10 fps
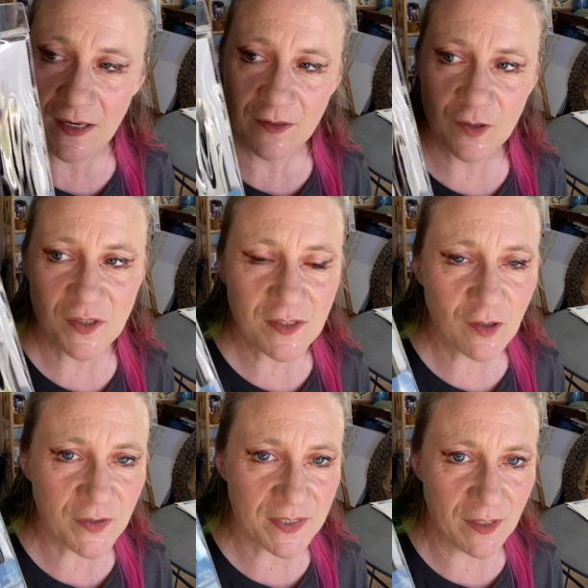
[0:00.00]
They're just
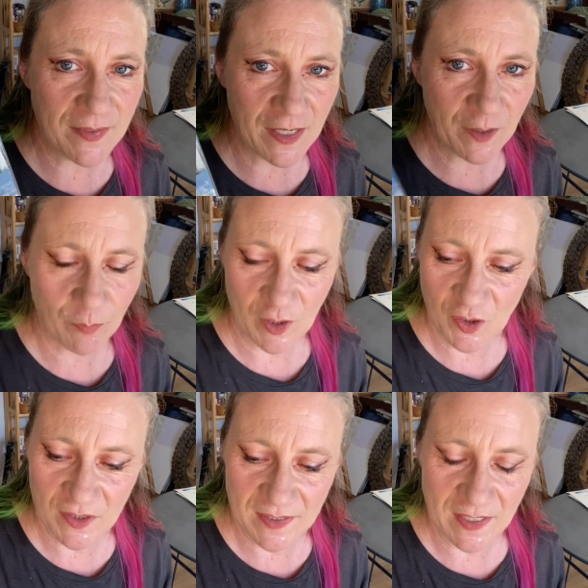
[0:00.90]
little synthetic
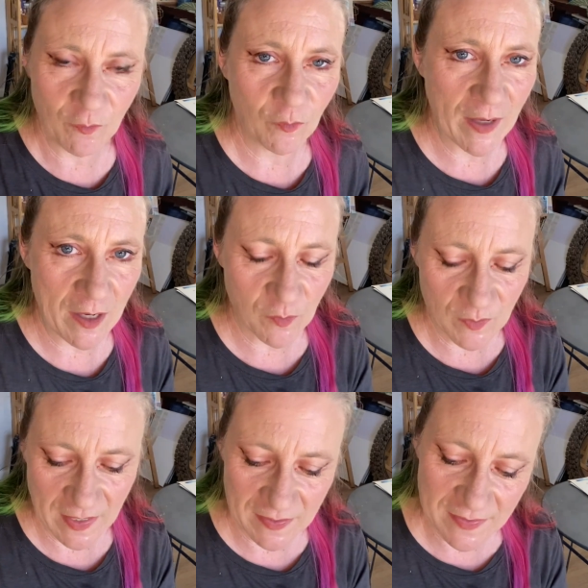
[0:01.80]
brushes in
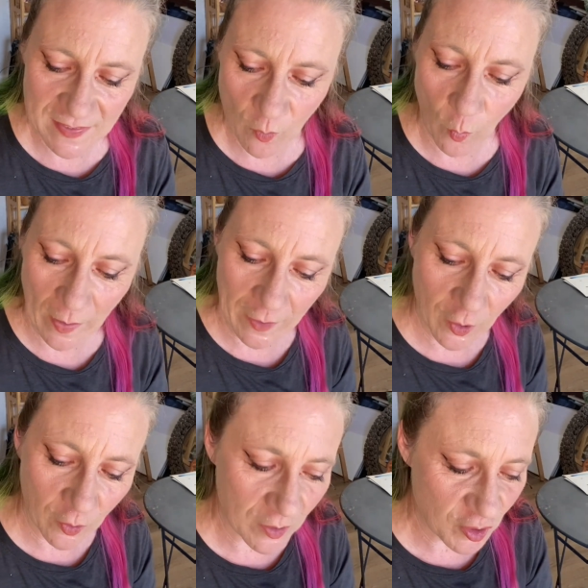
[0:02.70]
round and
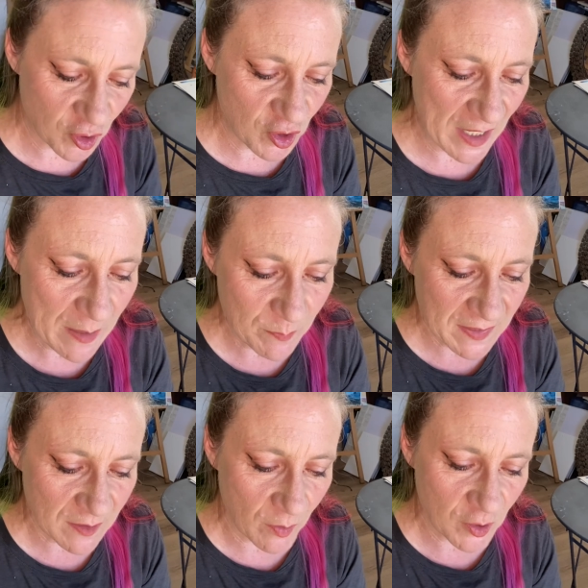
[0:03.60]
square shapes.
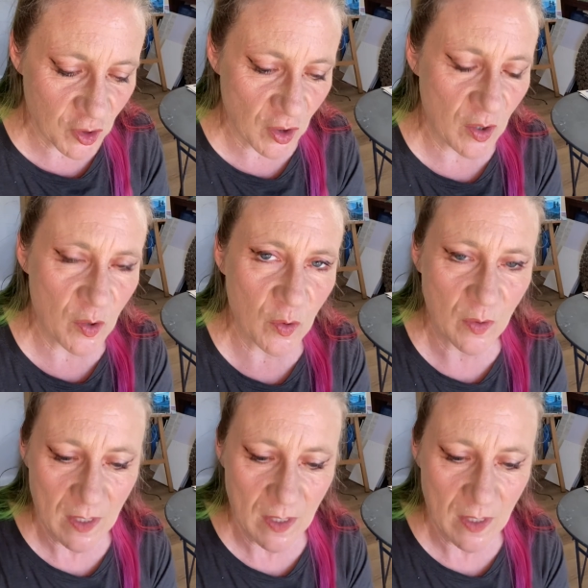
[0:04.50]
So I'll show you,